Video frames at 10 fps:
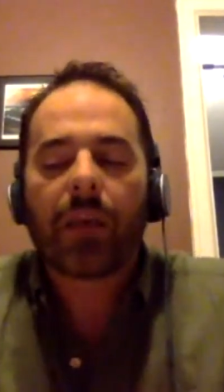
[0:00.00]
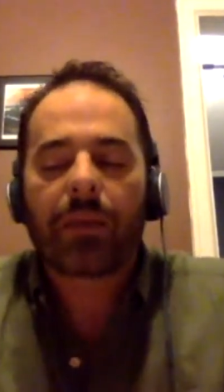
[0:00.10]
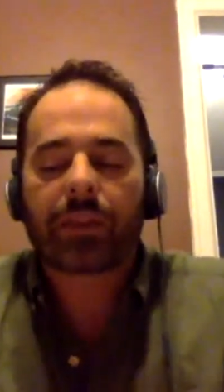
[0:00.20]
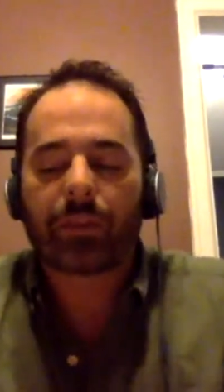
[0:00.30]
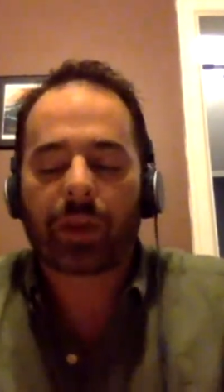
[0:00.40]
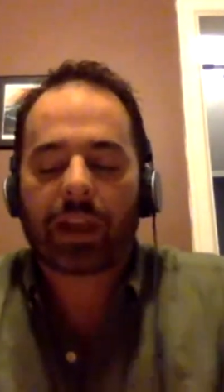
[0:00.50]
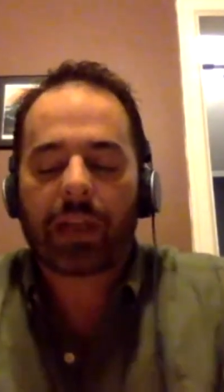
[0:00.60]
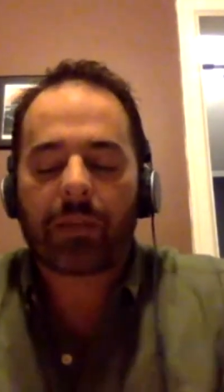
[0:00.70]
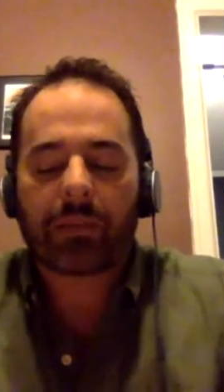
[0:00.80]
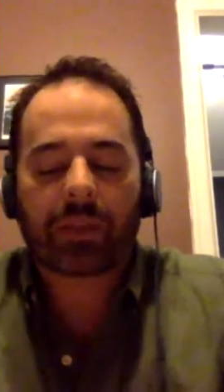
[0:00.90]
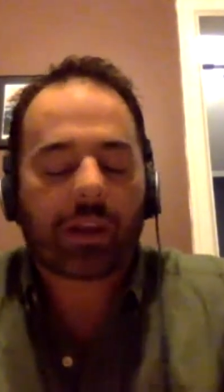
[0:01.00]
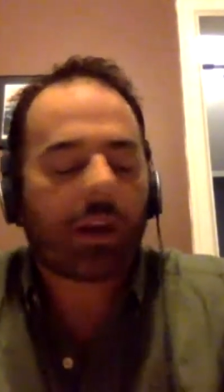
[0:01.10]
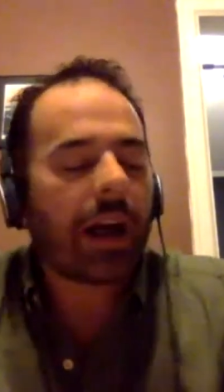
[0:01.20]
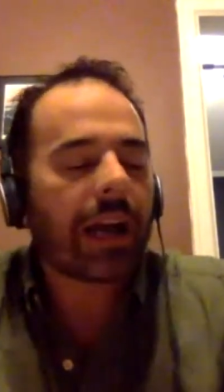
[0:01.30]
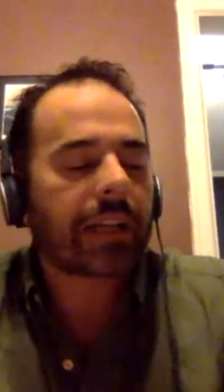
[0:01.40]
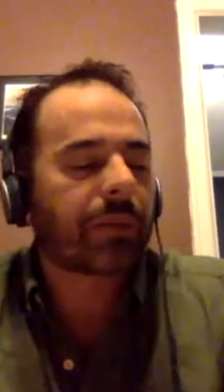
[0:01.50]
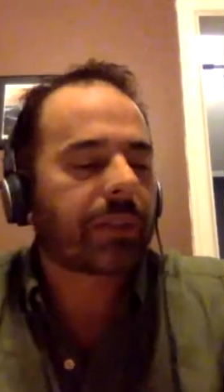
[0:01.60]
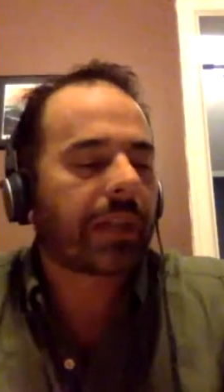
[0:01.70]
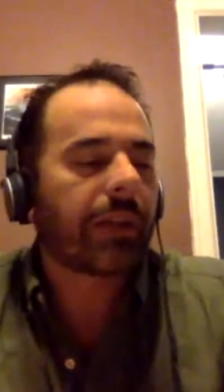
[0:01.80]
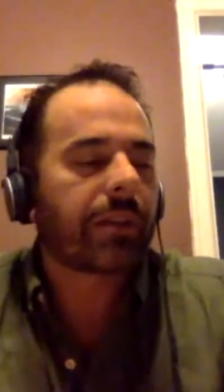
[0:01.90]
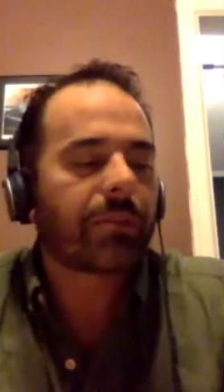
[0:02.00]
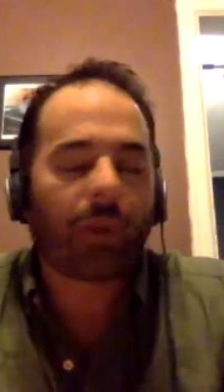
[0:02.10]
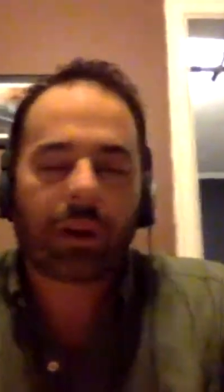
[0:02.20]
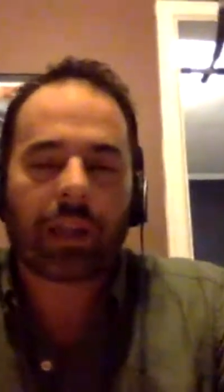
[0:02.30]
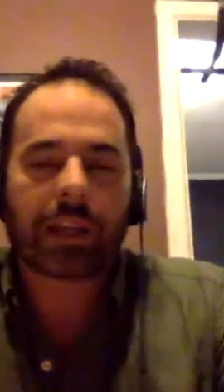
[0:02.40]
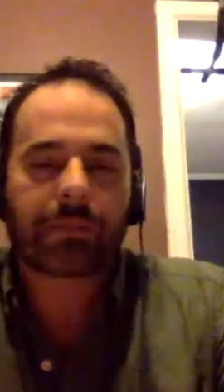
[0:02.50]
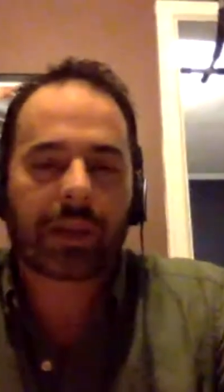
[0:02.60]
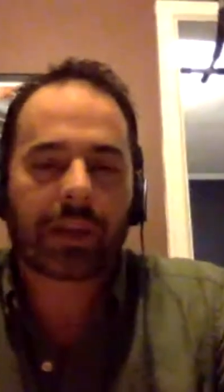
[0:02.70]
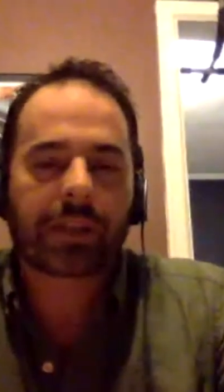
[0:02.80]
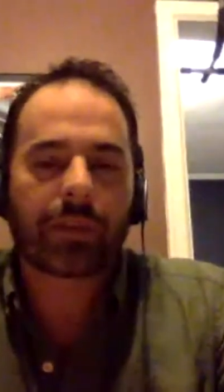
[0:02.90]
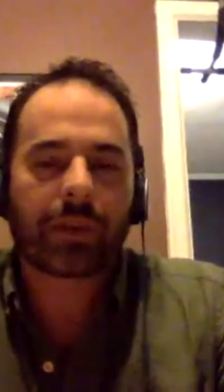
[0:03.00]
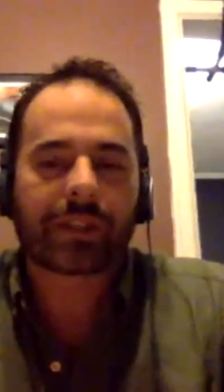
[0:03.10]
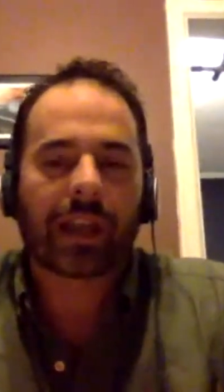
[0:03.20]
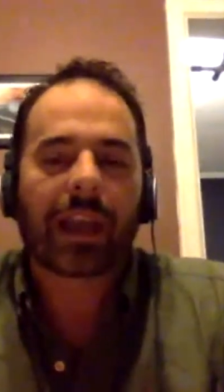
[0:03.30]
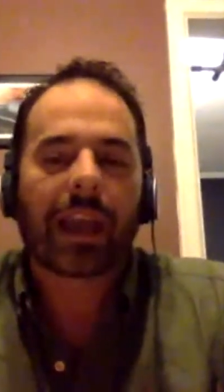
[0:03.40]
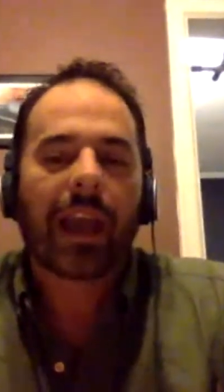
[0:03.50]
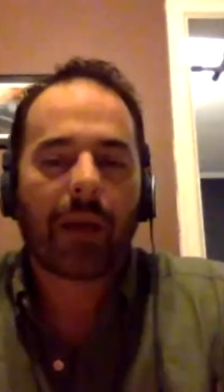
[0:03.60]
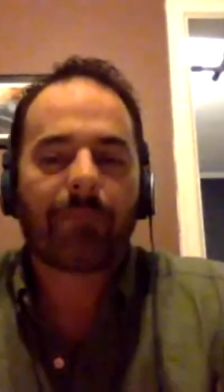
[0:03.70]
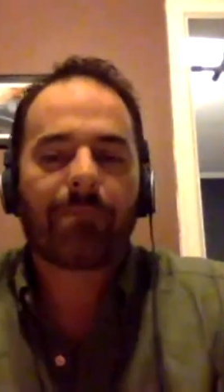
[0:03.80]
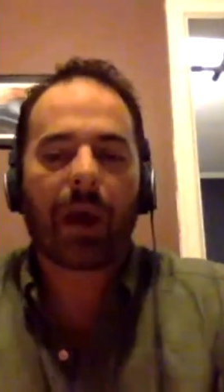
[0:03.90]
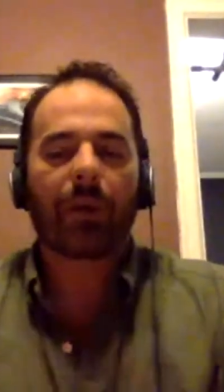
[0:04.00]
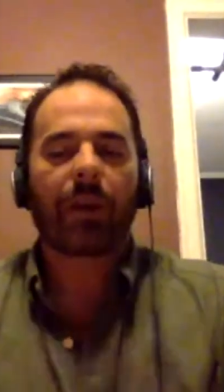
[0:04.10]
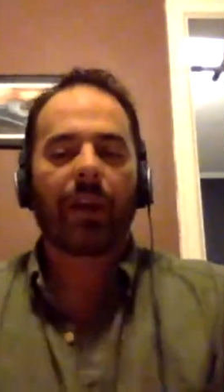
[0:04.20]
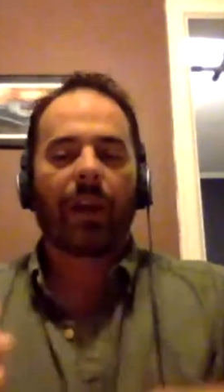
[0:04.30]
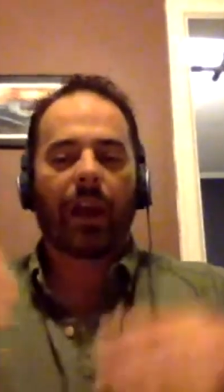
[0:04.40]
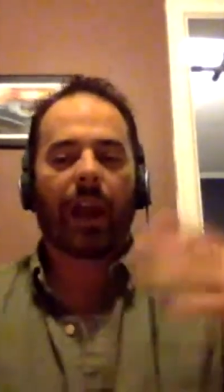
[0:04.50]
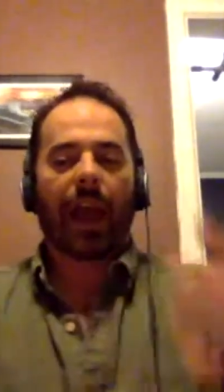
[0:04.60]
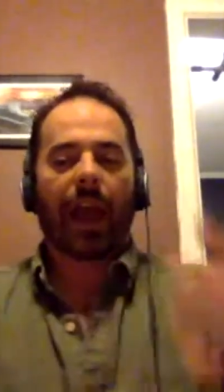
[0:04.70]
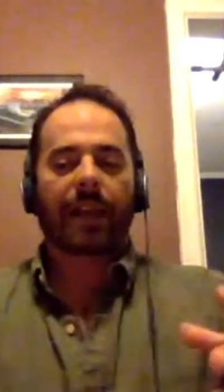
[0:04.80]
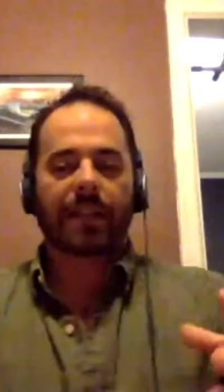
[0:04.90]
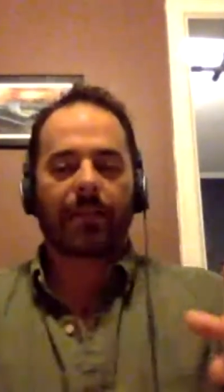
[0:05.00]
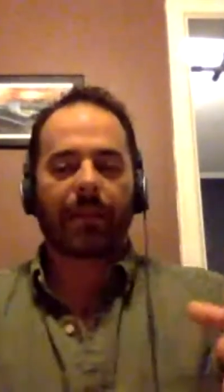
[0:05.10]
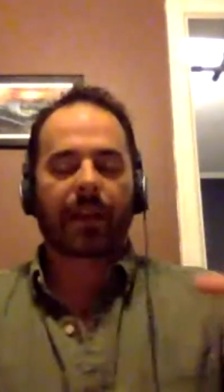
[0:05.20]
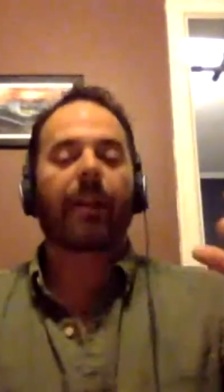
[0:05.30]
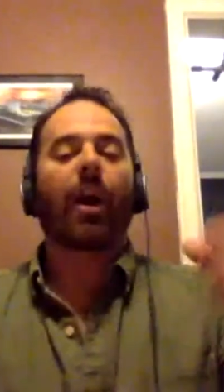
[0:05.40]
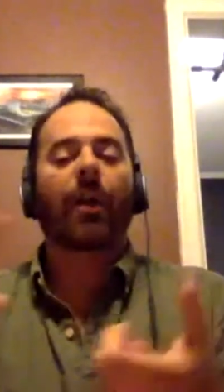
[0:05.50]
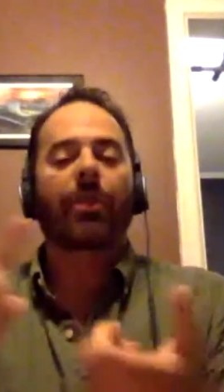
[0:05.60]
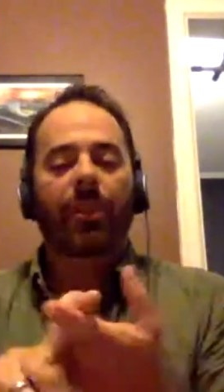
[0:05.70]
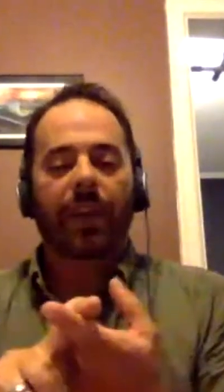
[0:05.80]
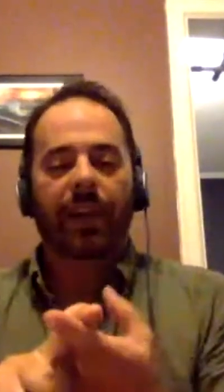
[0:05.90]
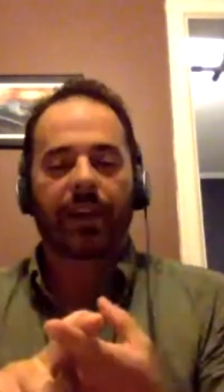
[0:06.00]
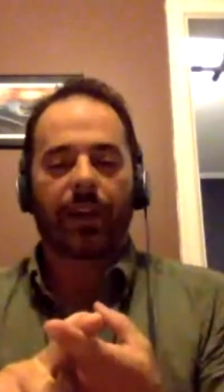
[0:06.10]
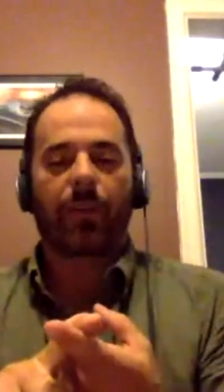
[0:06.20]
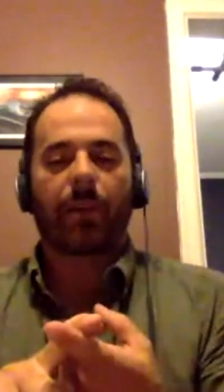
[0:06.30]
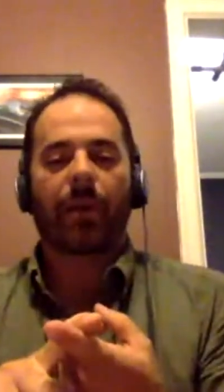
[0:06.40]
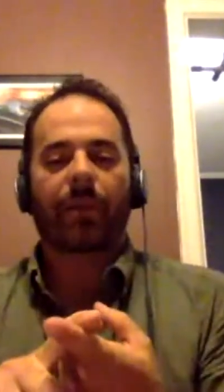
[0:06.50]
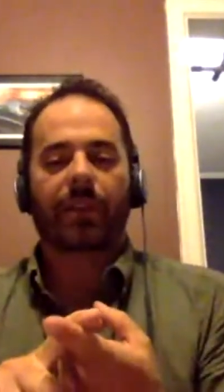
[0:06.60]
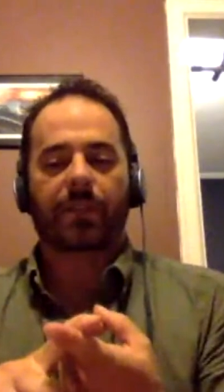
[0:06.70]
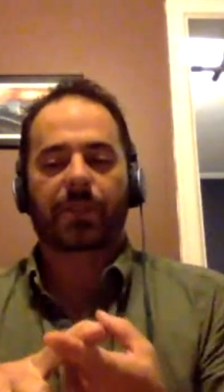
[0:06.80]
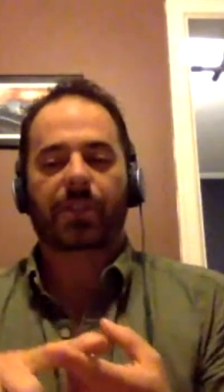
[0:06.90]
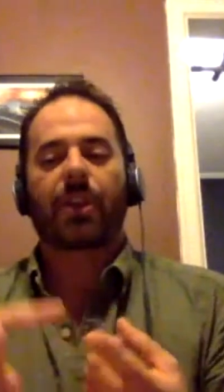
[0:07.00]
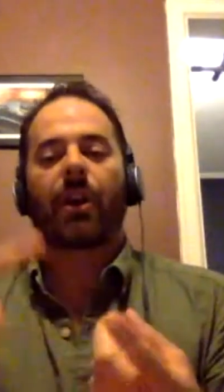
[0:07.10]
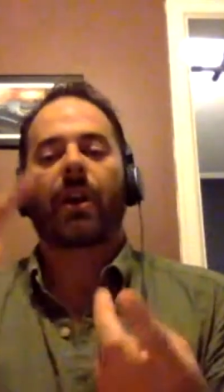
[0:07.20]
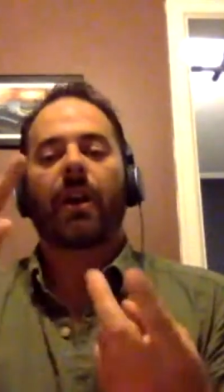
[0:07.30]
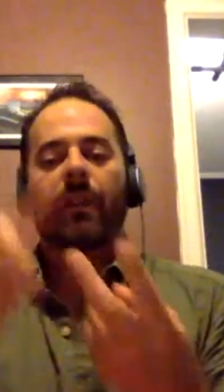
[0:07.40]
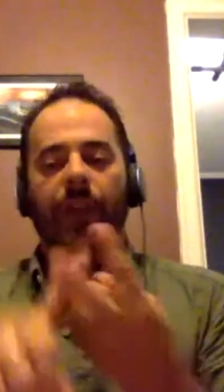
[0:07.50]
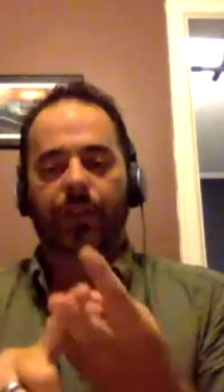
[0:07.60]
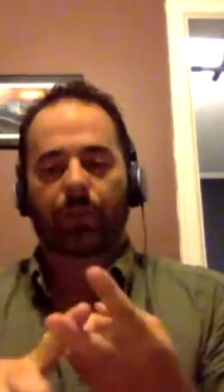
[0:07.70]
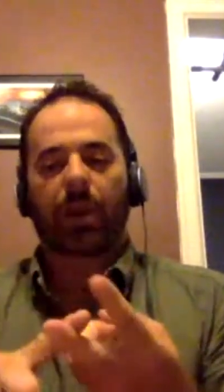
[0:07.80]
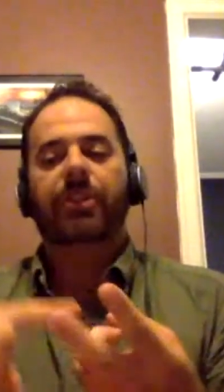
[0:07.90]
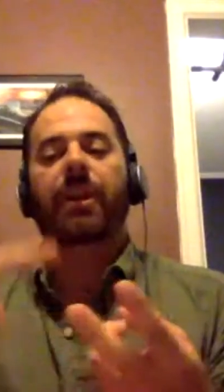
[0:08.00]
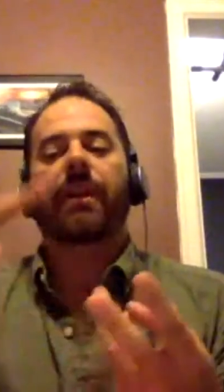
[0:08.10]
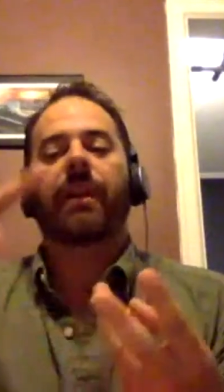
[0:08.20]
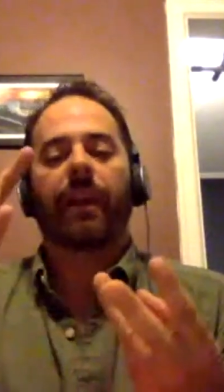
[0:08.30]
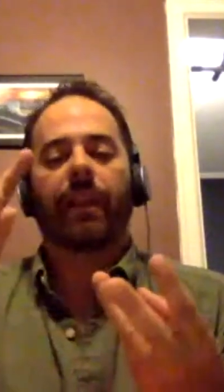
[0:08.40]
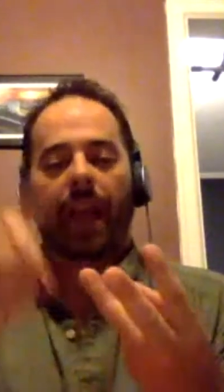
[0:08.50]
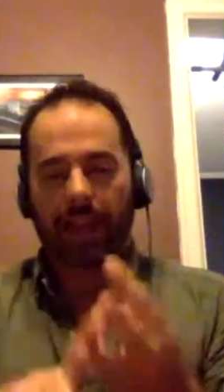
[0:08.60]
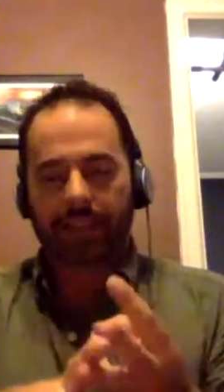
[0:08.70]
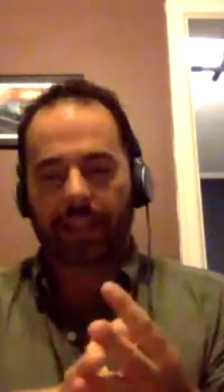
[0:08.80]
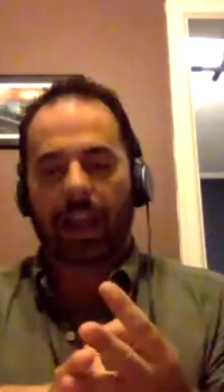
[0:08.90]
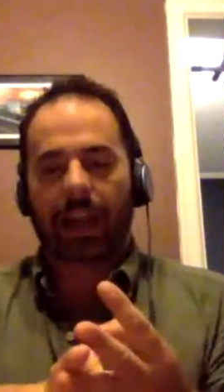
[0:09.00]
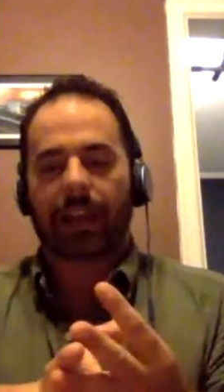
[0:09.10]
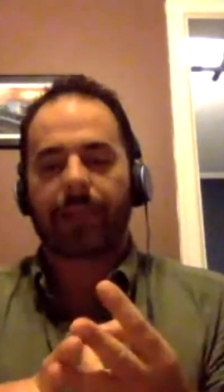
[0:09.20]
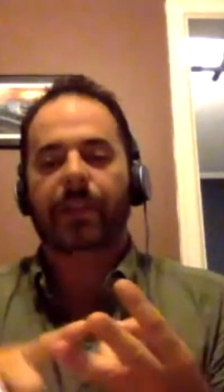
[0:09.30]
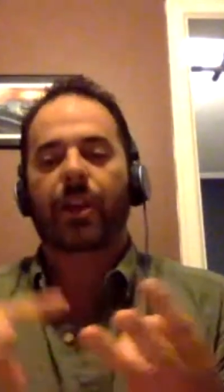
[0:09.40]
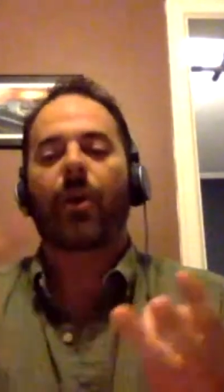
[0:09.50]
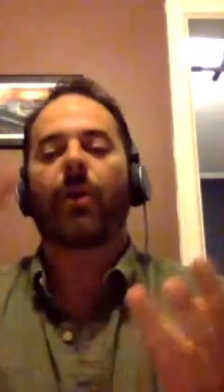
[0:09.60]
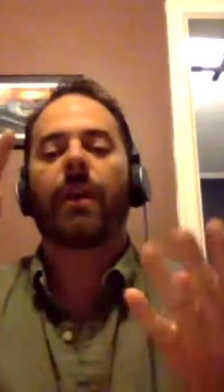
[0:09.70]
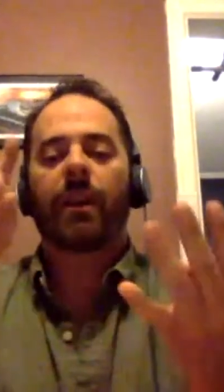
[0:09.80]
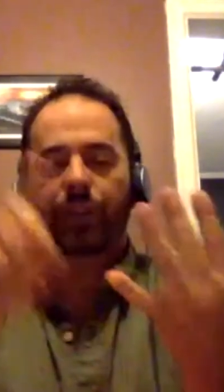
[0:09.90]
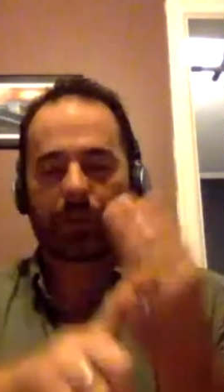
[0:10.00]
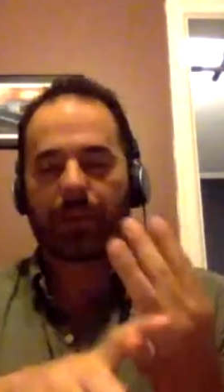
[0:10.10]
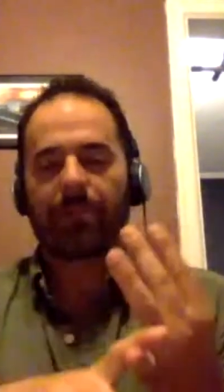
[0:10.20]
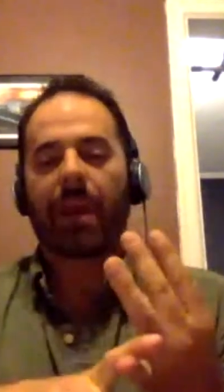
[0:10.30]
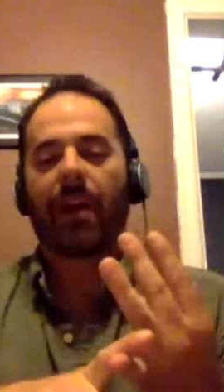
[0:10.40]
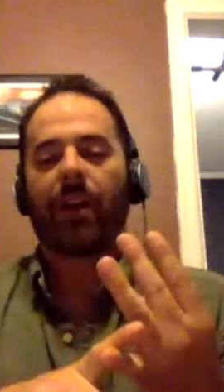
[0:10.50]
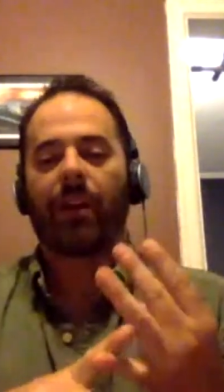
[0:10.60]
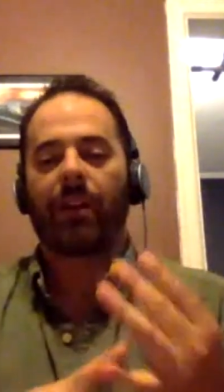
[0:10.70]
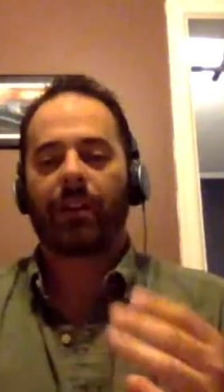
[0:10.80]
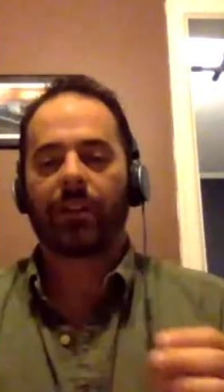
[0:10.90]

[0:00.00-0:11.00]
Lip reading: But what it came up in the class was that it was more or less because it was like about an author they didn't know about that's obscure, that's Russian, and that has that academic tone should be male,